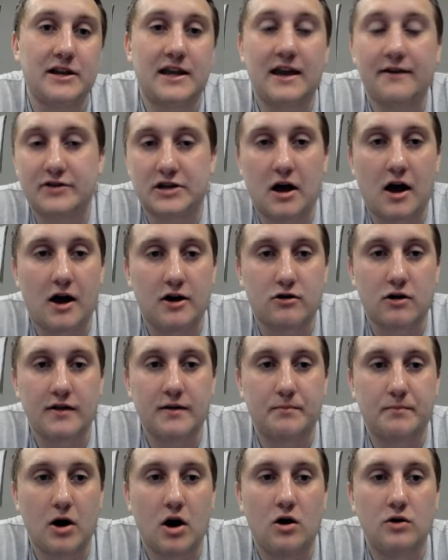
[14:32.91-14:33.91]
Give it to Hunter on
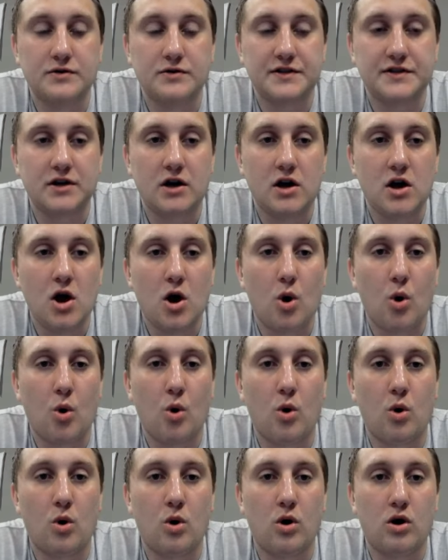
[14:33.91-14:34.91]
the post,
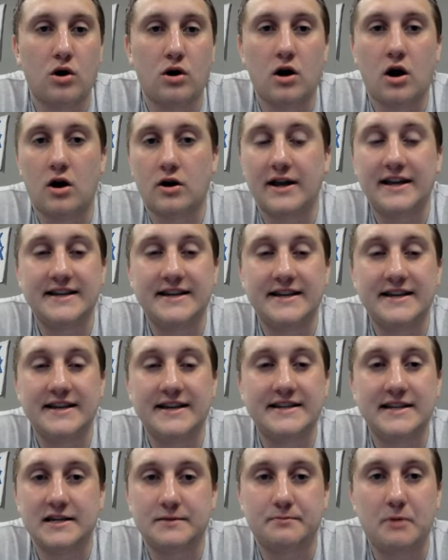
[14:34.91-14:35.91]
or our
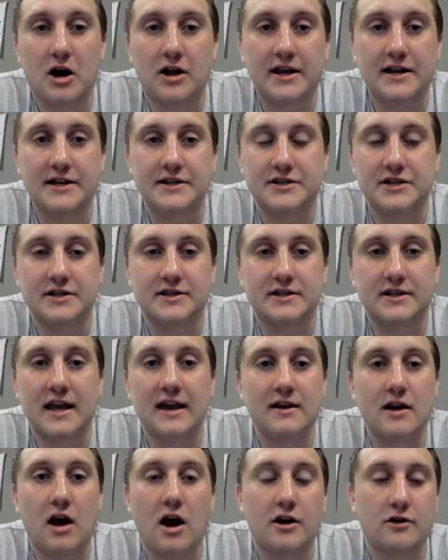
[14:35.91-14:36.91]
easiest bucket is just
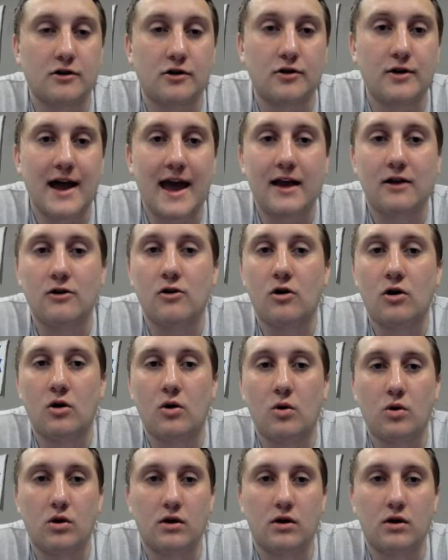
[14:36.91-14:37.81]
getting Hunter a good angle,